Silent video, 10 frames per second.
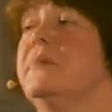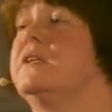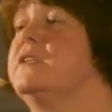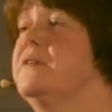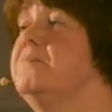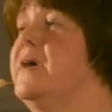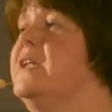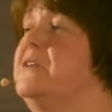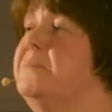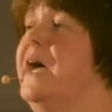amount of
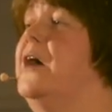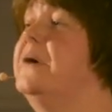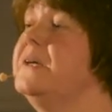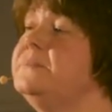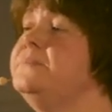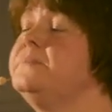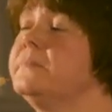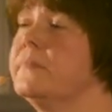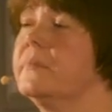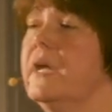embedded power
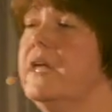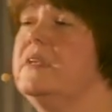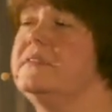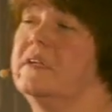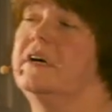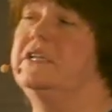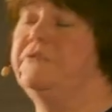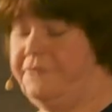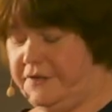in this kind of